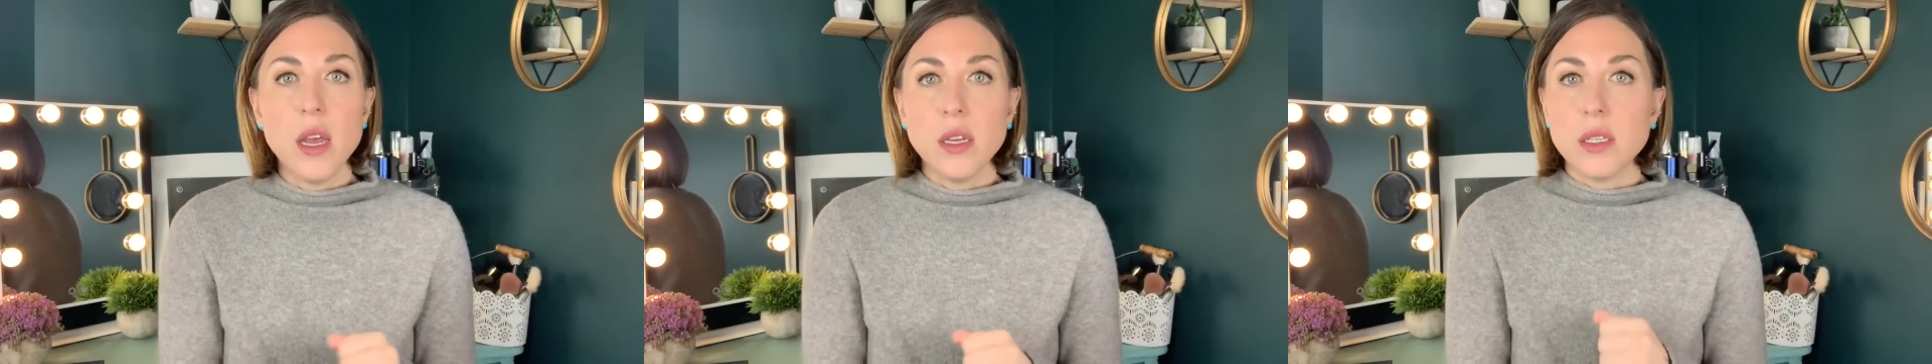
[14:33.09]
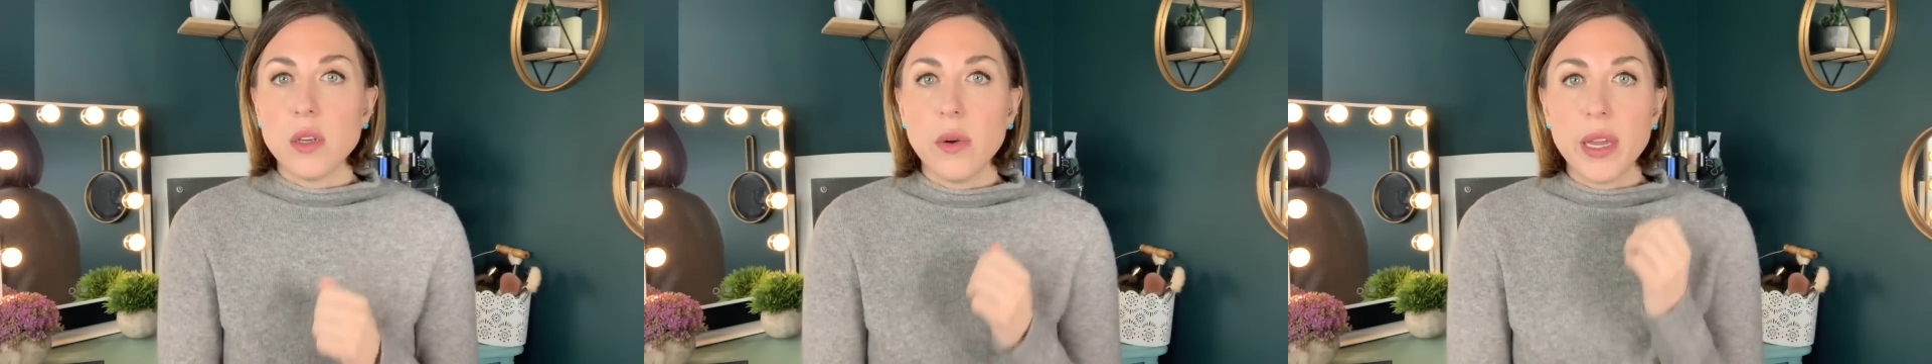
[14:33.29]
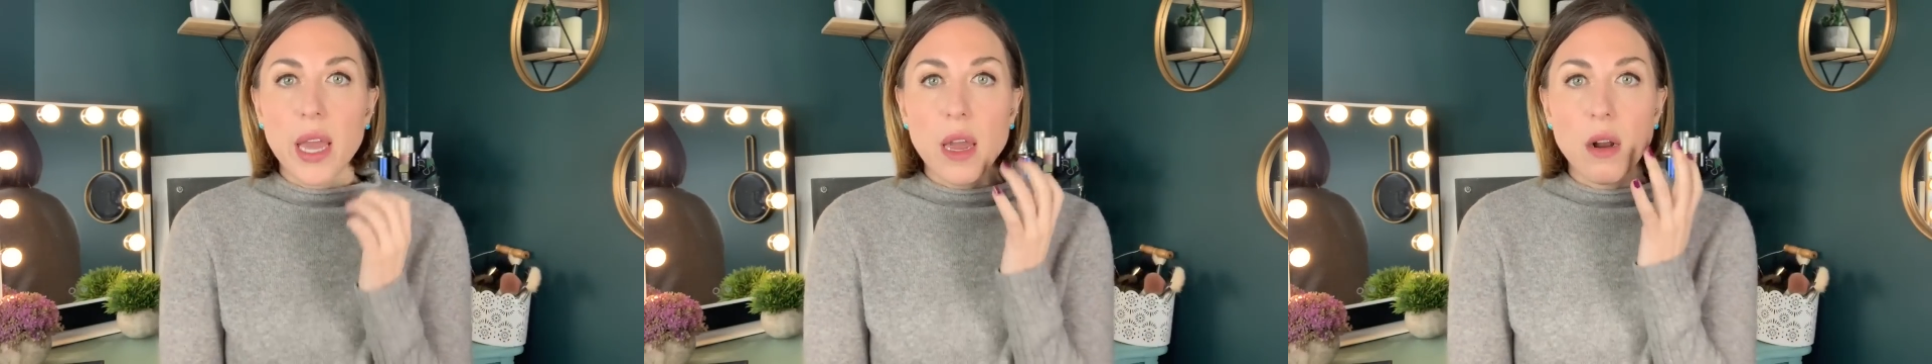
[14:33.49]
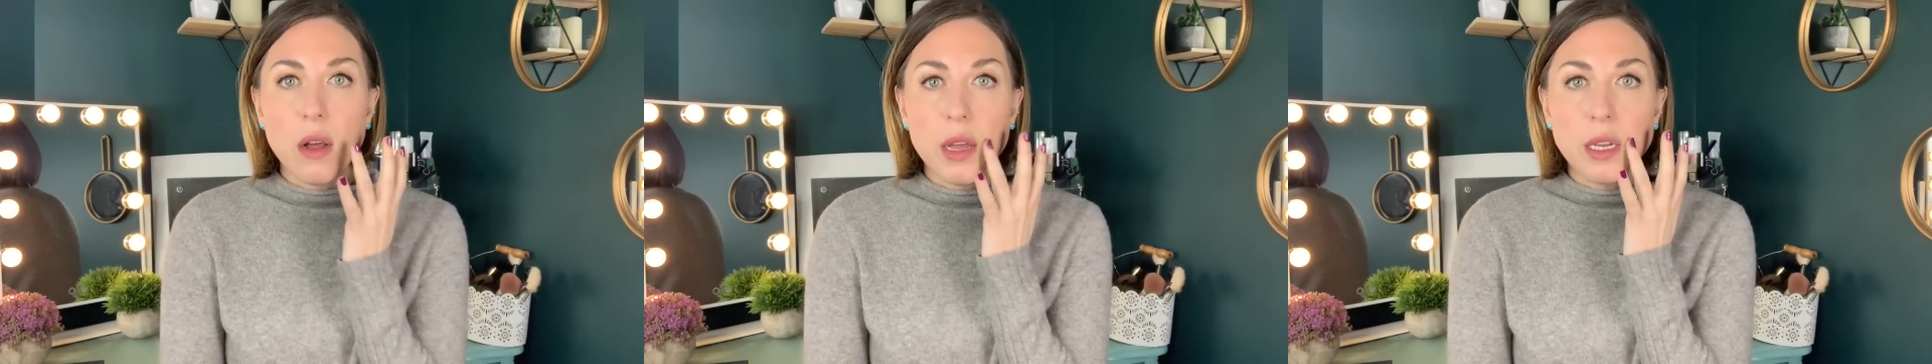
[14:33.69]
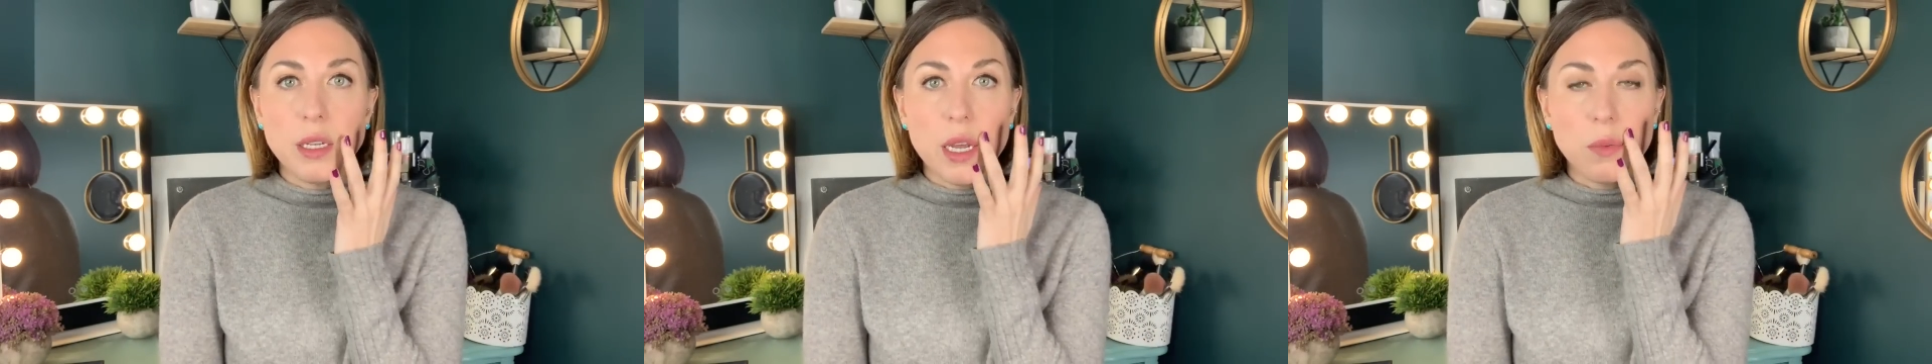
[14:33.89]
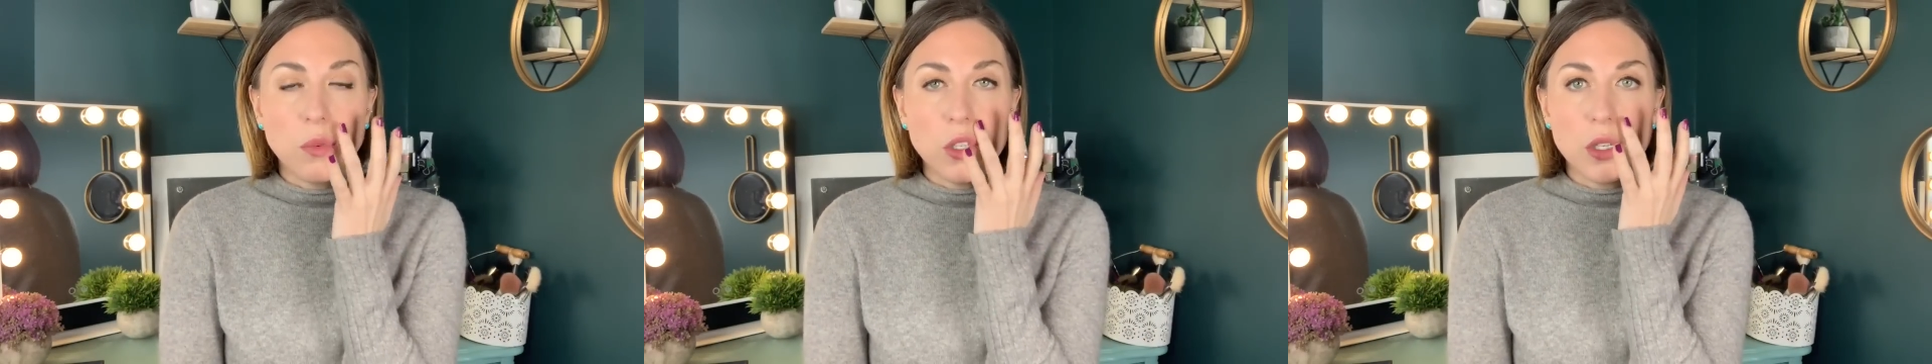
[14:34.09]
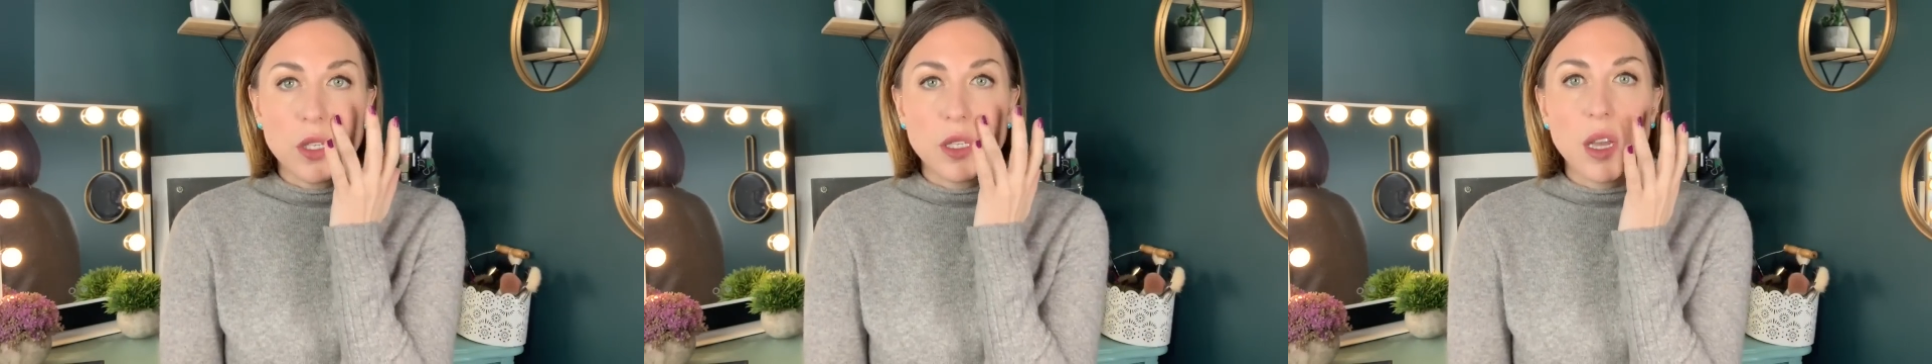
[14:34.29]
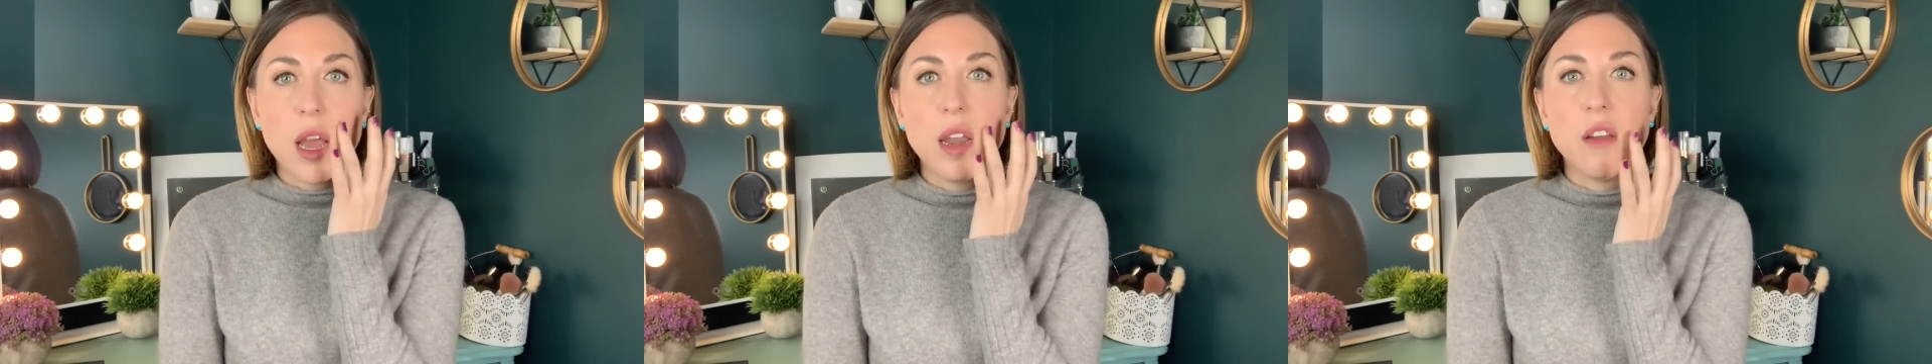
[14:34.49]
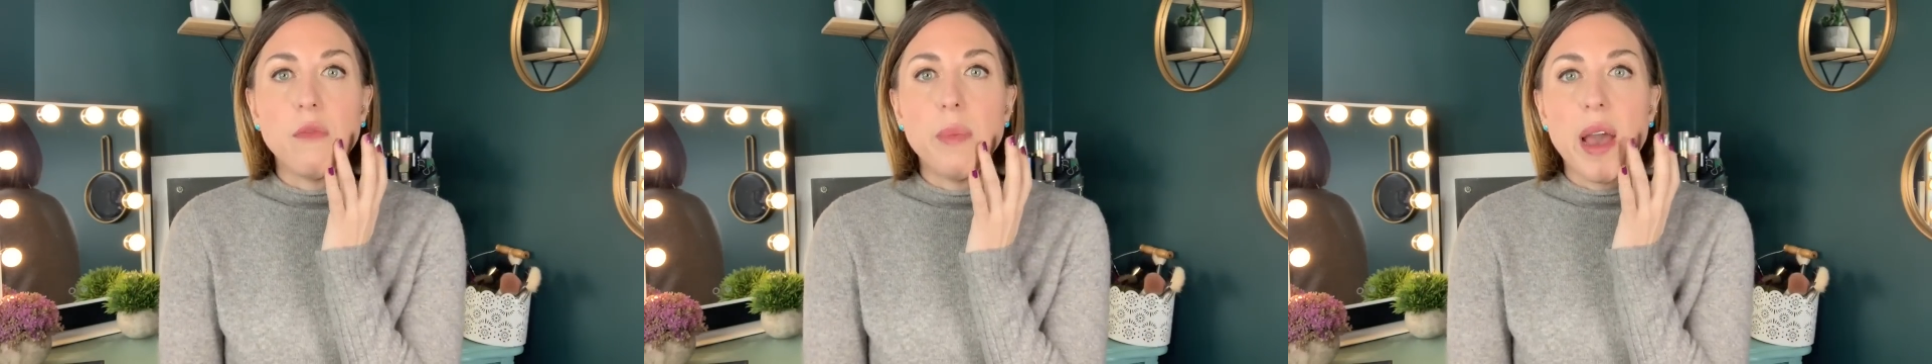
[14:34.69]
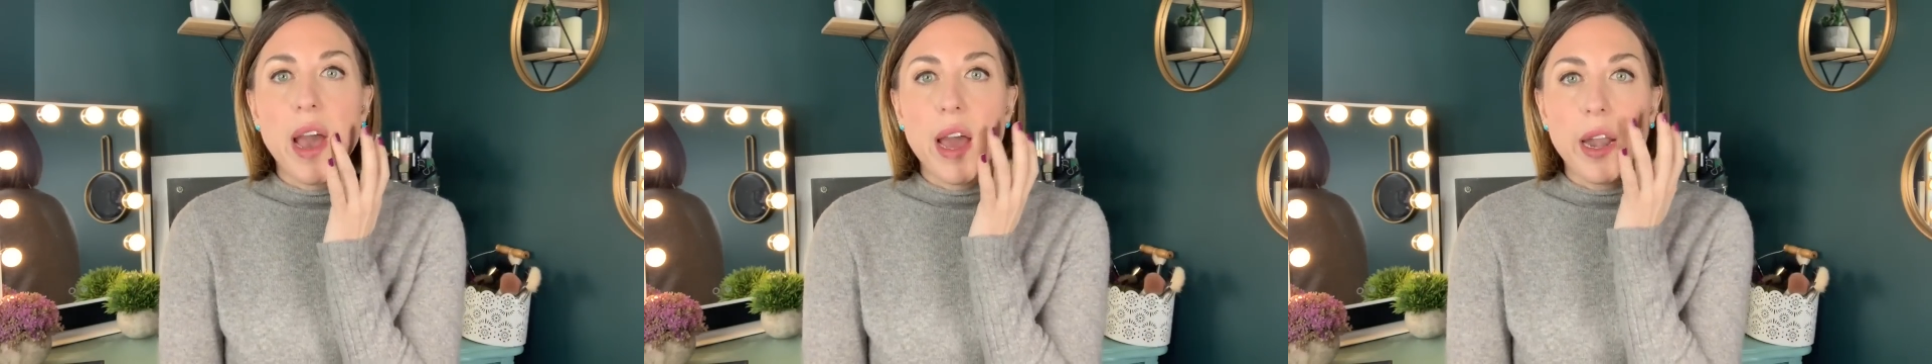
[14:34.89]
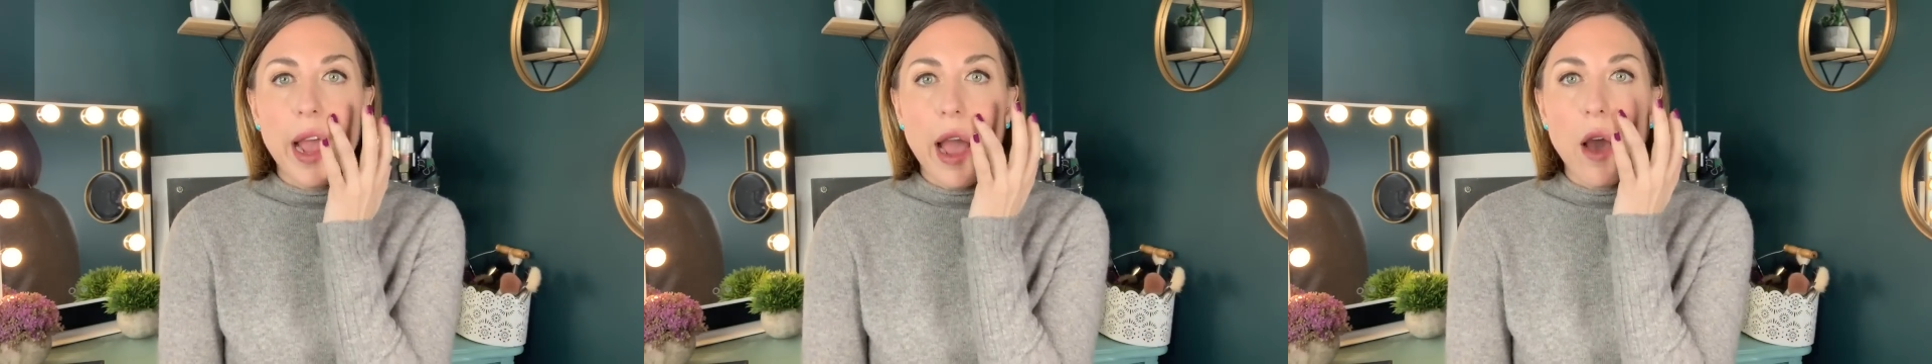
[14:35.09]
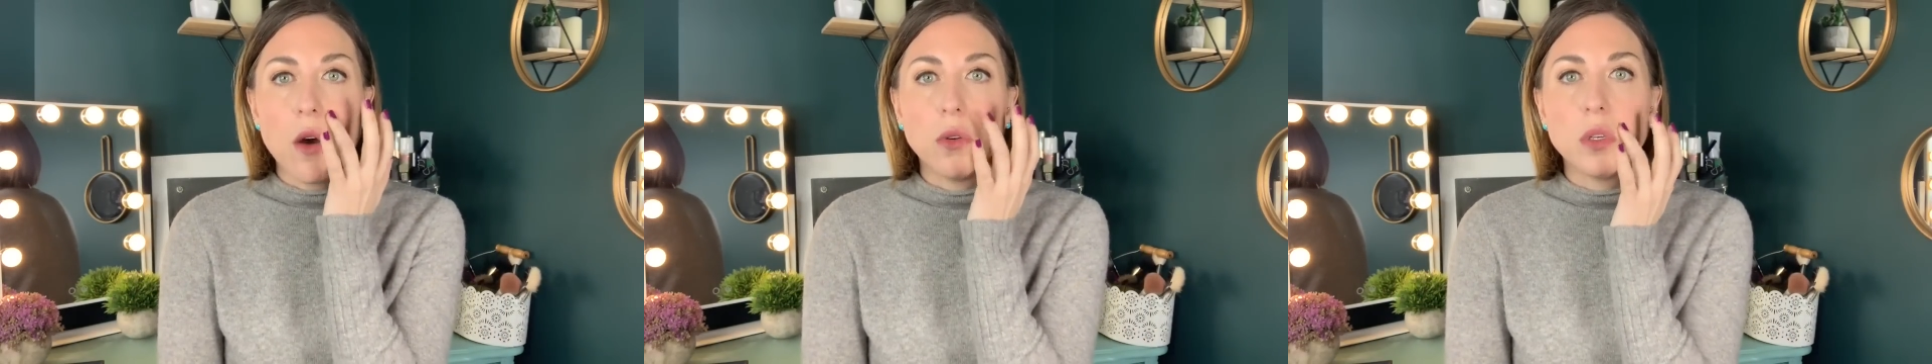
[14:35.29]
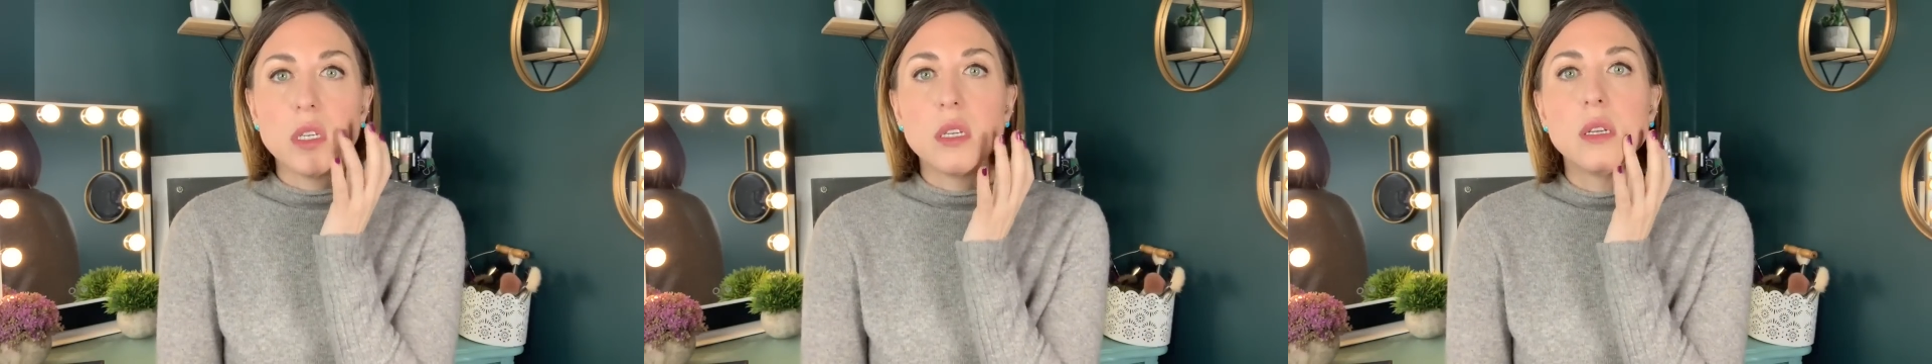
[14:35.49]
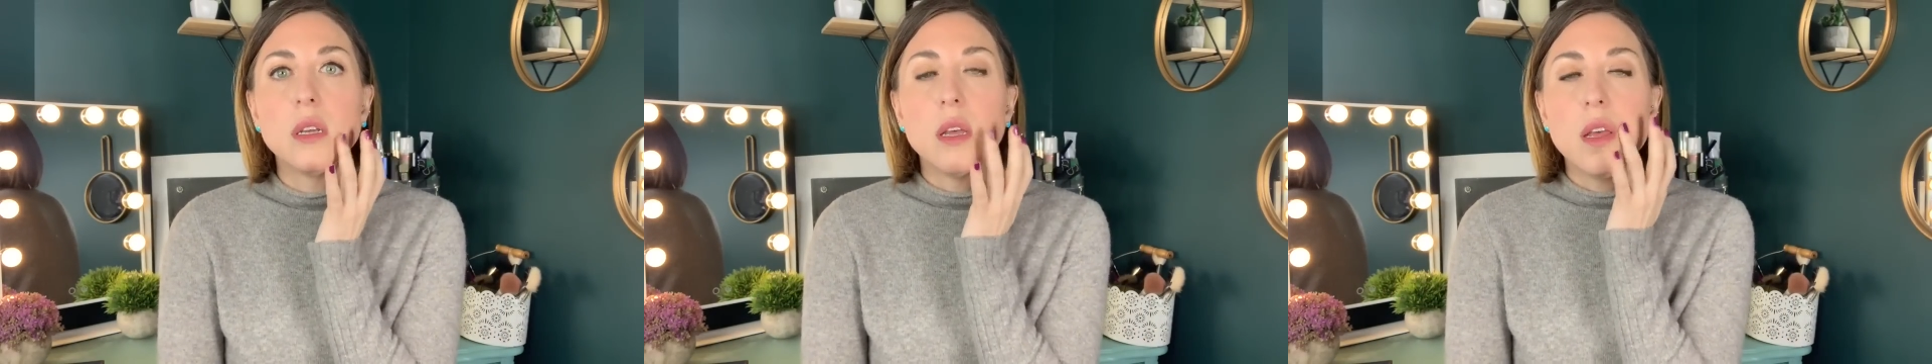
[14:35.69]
So again, all I did was just kind of pat out